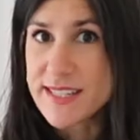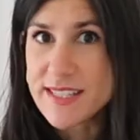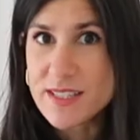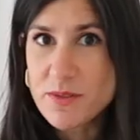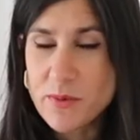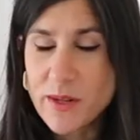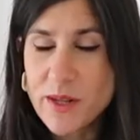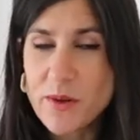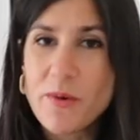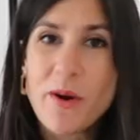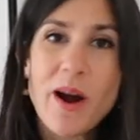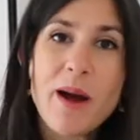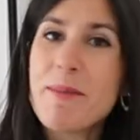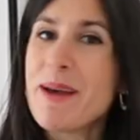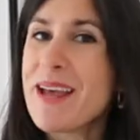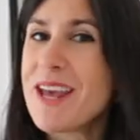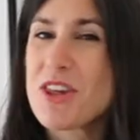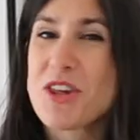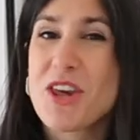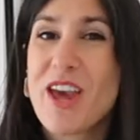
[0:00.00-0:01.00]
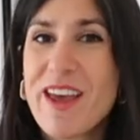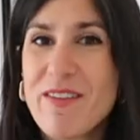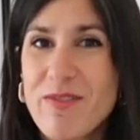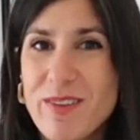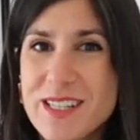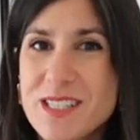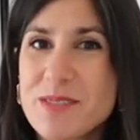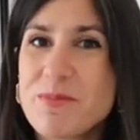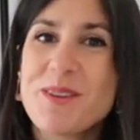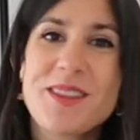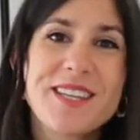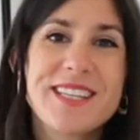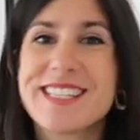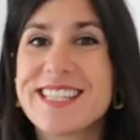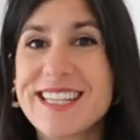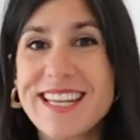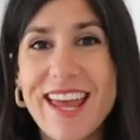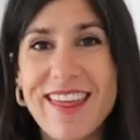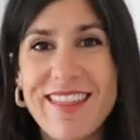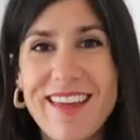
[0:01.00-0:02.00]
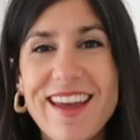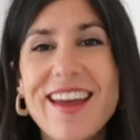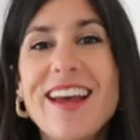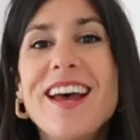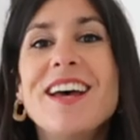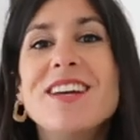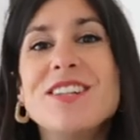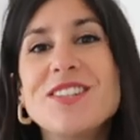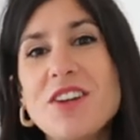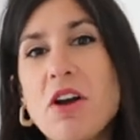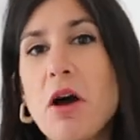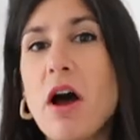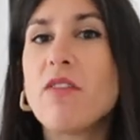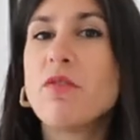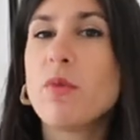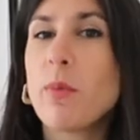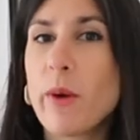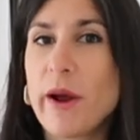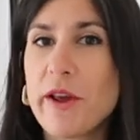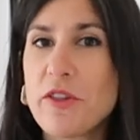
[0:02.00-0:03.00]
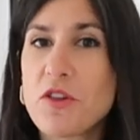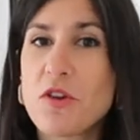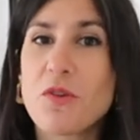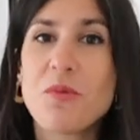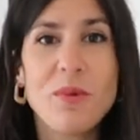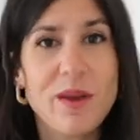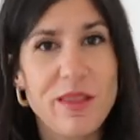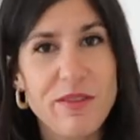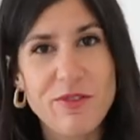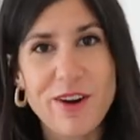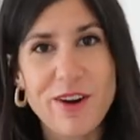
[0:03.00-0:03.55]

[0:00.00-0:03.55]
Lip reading: it doesn't really require much effort to put this together to go out for brunch with